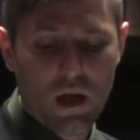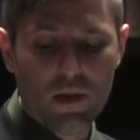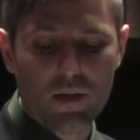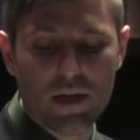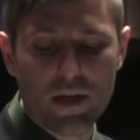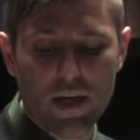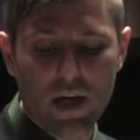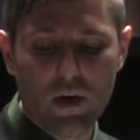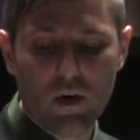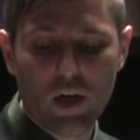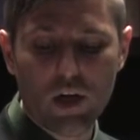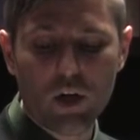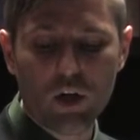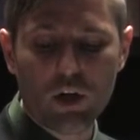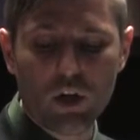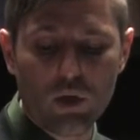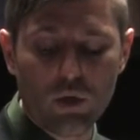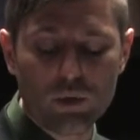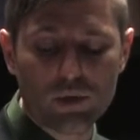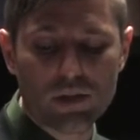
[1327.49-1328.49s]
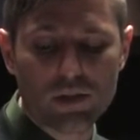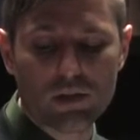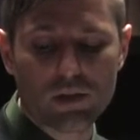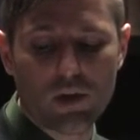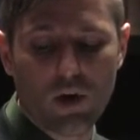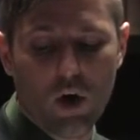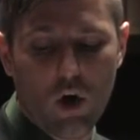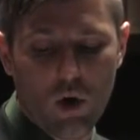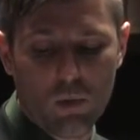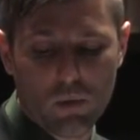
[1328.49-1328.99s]
The narrator uses
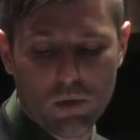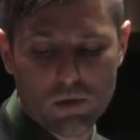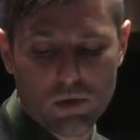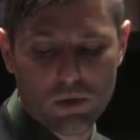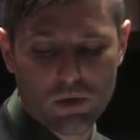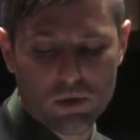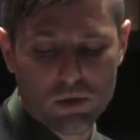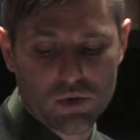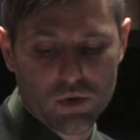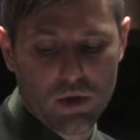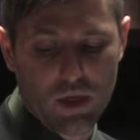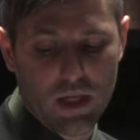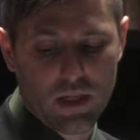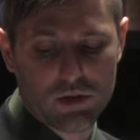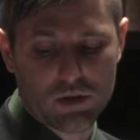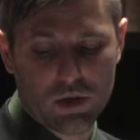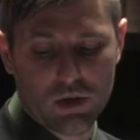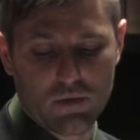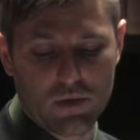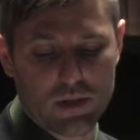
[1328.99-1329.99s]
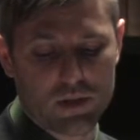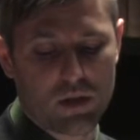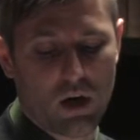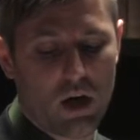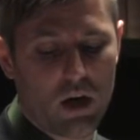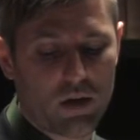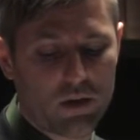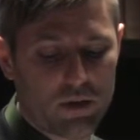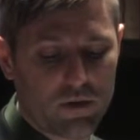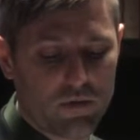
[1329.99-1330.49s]
the homosocial nature of his
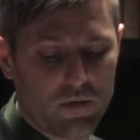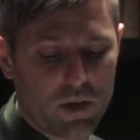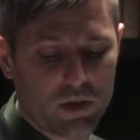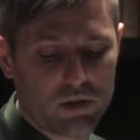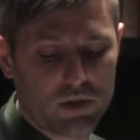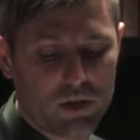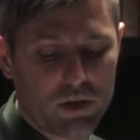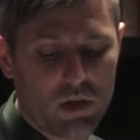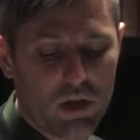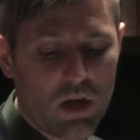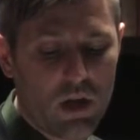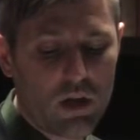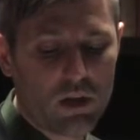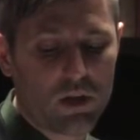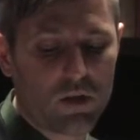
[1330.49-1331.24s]
author function